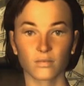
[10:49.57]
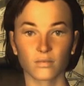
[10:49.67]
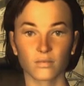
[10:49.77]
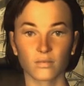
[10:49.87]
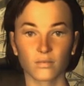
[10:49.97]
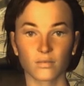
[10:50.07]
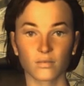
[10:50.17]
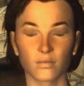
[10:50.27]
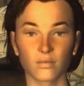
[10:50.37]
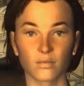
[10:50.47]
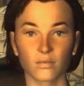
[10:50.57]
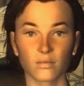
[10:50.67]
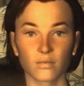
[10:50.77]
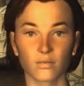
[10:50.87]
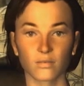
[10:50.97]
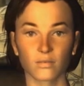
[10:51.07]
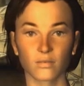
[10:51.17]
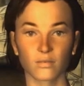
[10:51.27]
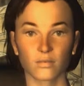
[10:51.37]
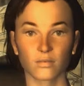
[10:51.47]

(silence)